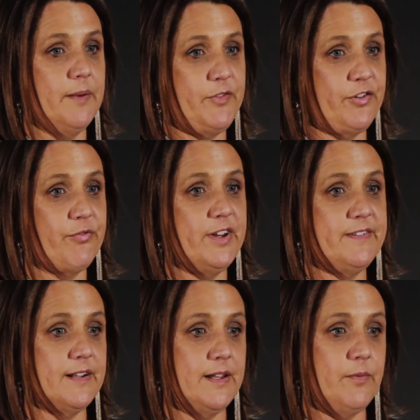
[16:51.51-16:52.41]
just
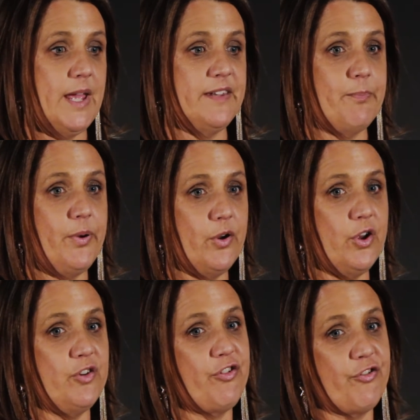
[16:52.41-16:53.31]
recently. We had to
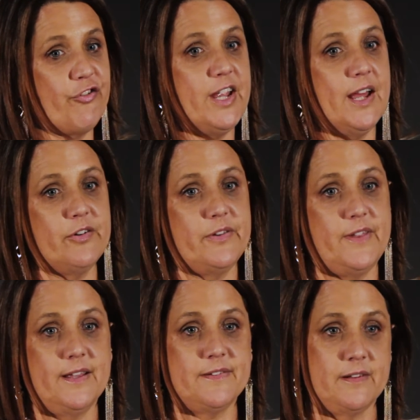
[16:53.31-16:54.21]
purge
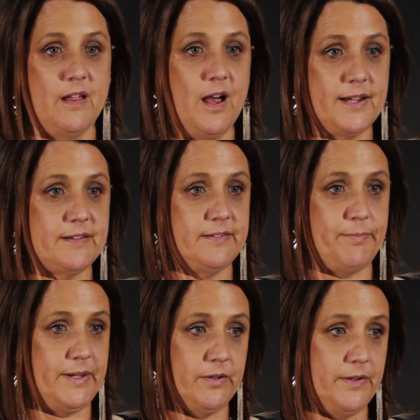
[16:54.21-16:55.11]
300,000 likes
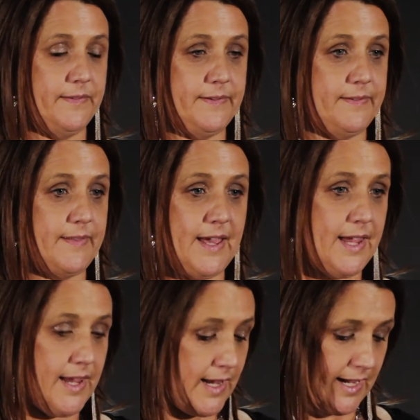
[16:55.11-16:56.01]
because
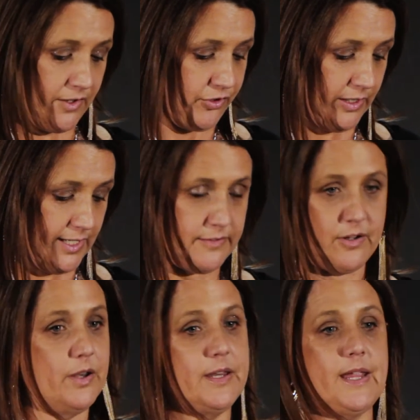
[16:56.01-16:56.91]
they actually
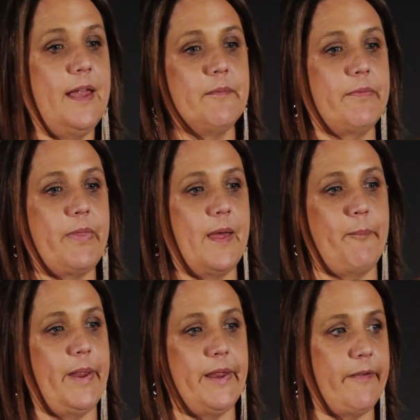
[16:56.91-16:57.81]
don't get that
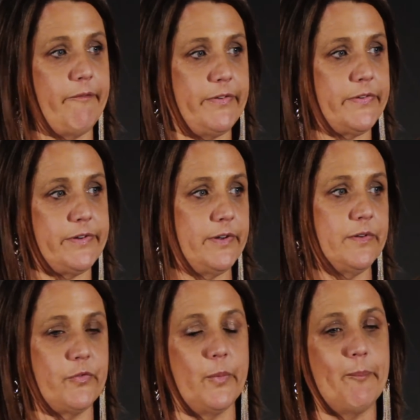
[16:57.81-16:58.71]
many
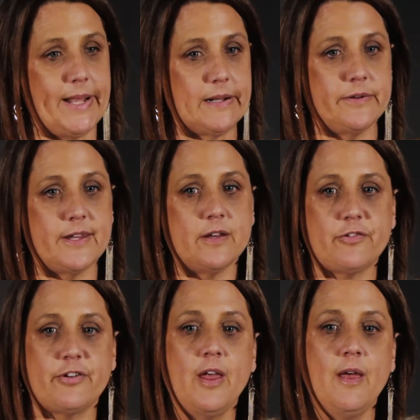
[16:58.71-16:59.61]
visitors from
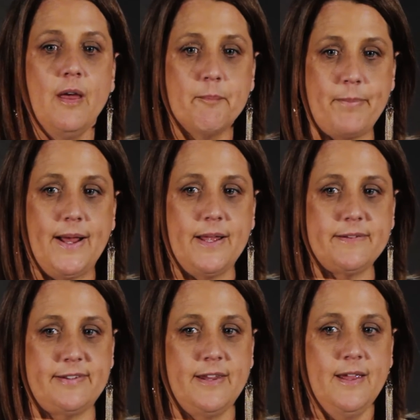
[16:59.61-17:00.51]
Bangladesh.
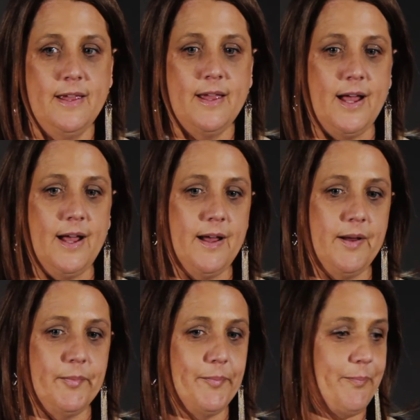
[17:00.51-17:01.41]
But
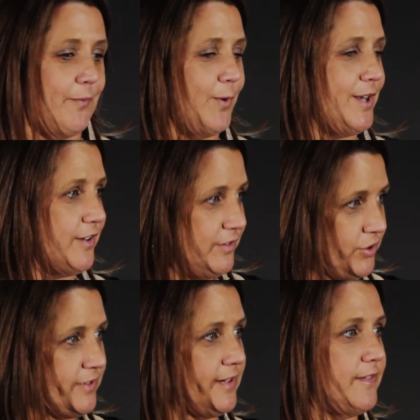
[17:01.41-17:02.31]
when you
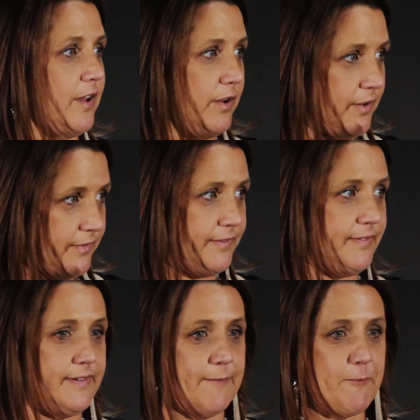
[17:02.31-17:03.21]
looked at
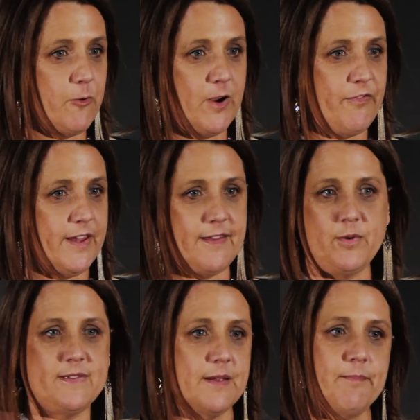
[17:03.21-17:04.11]
those demographics, it
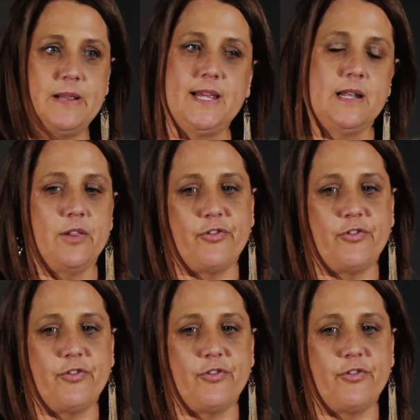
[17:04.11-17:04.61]
was completely